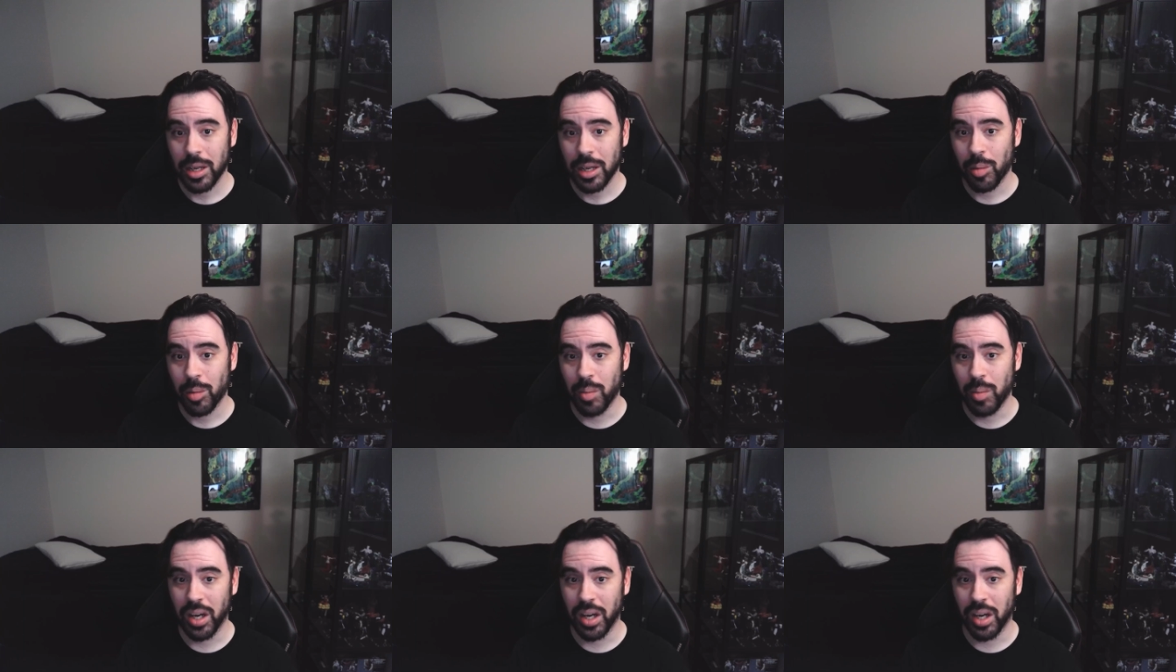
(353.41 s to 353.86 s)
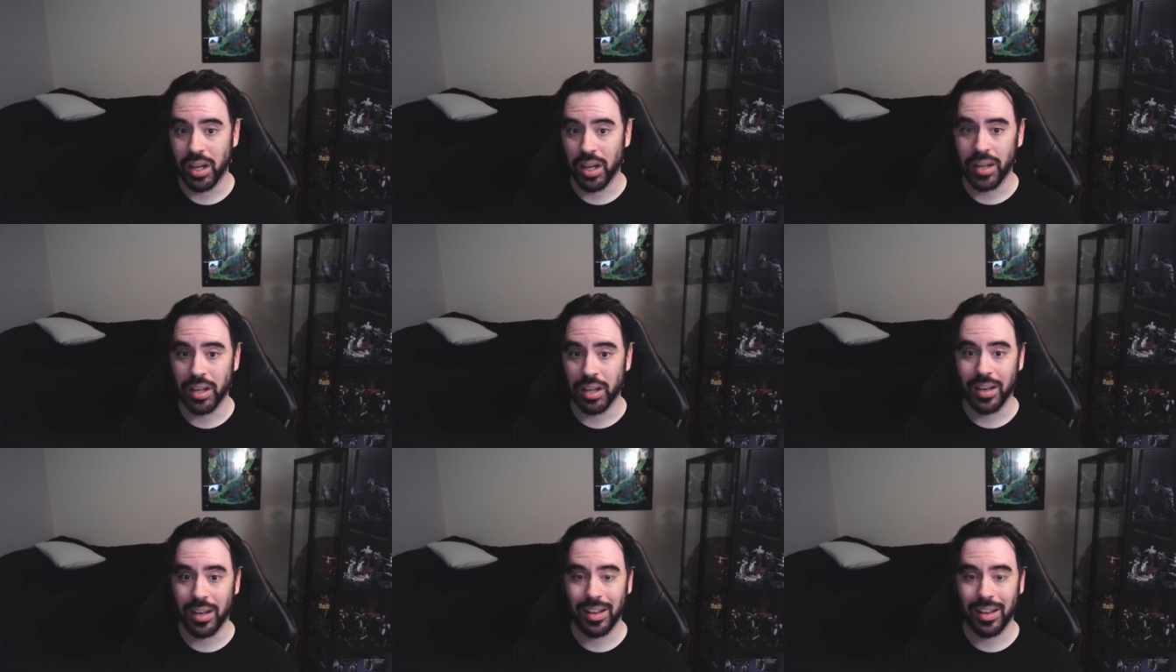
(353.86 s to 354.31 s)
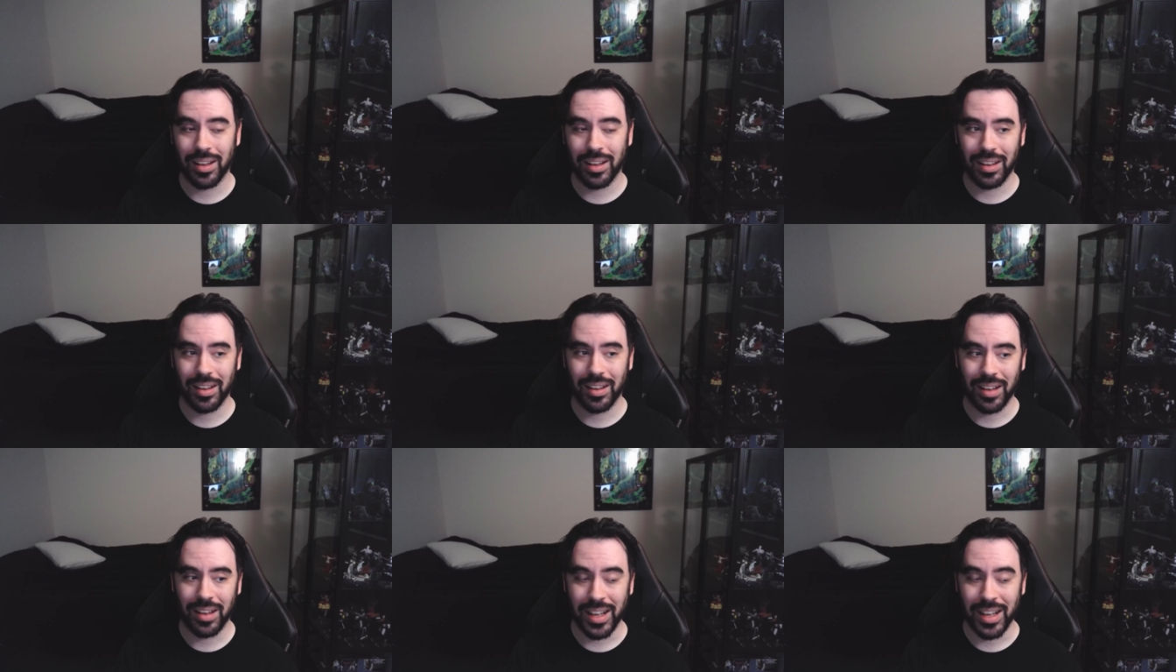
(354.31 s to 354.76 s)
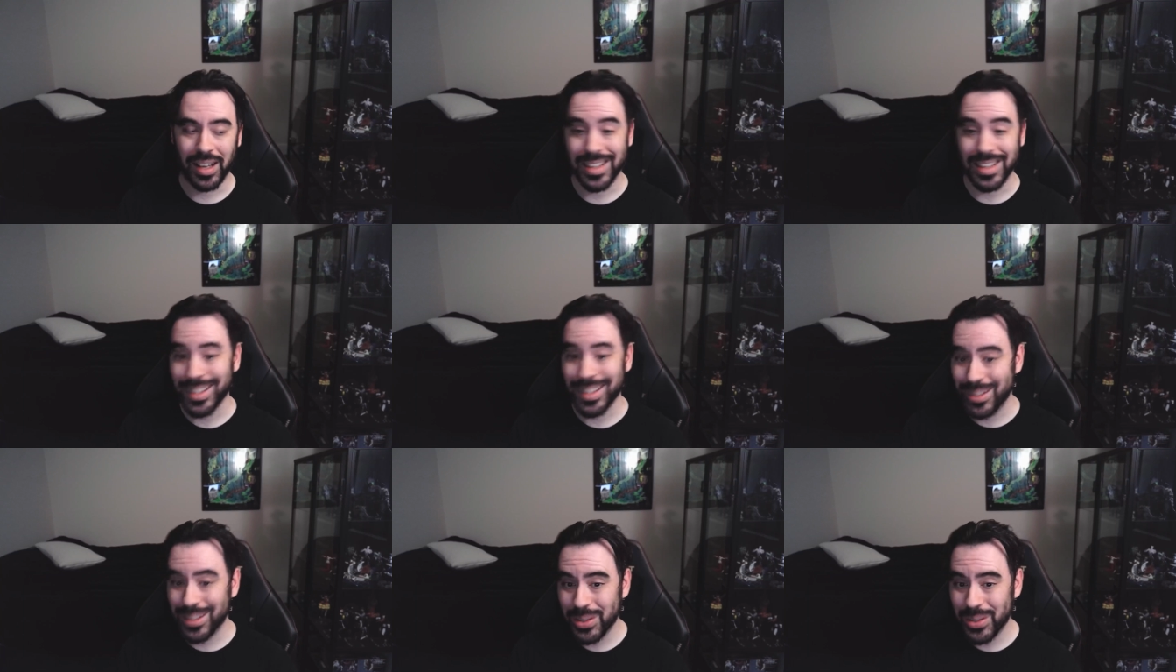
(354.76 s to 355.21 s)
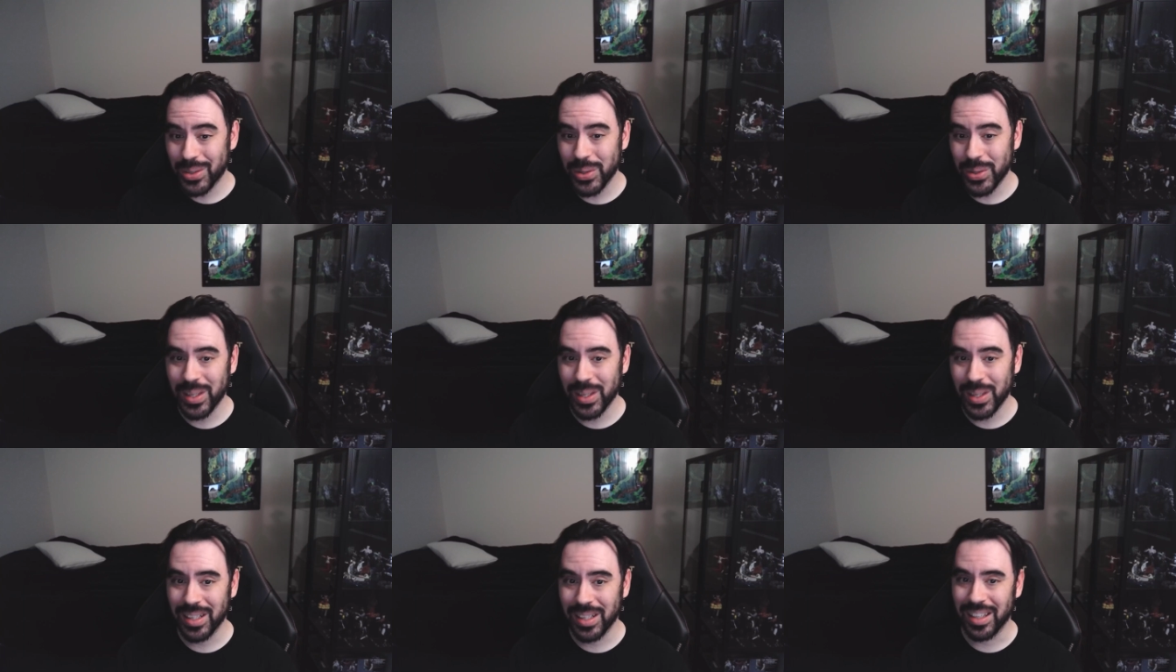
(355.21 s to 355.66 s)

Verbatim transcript: but I did do it.